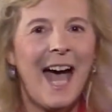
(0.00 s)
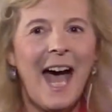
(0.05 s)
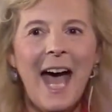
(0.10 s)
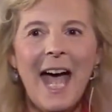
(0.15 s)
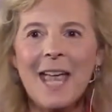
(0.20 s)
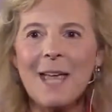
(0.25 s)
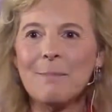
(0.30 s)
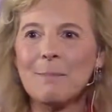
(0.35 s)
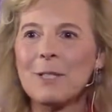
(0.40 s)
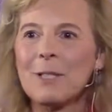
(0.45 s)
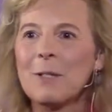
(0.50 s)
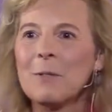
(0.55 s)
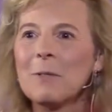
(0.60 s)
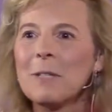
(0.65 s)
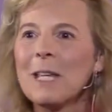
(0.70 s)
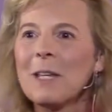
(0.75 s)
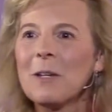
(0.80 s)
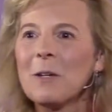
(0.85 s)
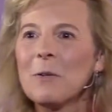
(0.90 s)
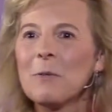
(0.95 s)
I am
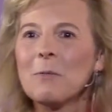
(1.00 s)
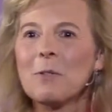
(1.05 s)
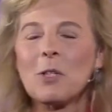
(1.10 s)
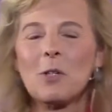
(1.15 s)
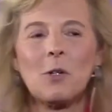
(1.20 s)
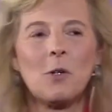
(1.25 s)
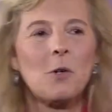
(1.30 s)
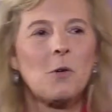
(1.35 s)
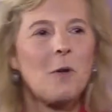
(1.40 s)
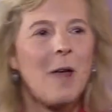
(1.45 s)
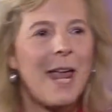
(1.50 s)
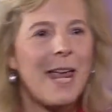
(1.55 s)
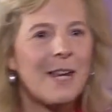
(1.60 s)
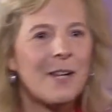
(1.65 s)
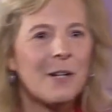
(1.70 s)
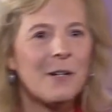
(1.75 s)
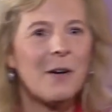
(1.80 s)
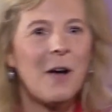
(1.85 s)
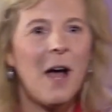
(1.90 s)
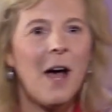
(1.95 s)
Suzy Koontz,
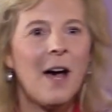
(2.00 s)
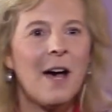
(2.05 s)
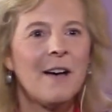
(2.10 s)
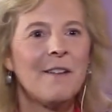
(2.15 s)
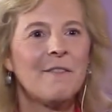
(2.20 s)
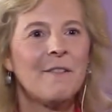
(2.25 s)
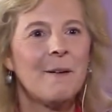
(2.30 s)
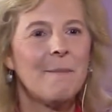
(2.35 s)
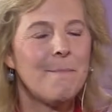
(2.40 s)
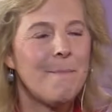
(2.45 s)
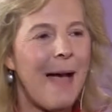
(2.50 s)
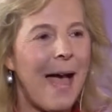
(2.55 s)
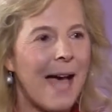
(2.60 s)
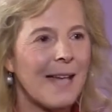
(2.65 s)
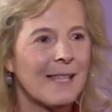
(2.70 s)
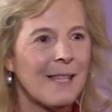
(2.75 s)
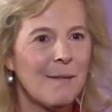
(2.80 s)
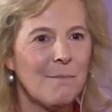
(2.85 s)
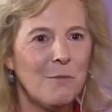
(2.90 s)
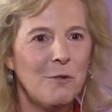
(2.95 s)
creator of
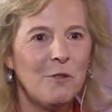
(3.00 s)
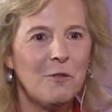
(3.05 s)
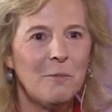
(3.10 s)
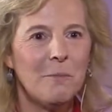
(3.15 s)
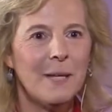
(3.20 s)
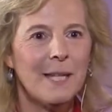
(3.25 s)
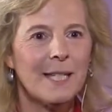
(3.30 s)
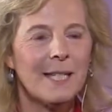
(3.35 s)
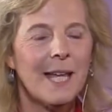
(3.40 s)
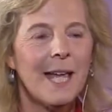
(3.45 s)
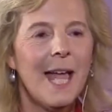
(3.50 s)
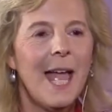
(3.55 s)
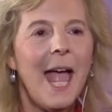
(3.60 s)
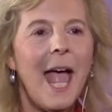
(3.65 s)
Math and Movement,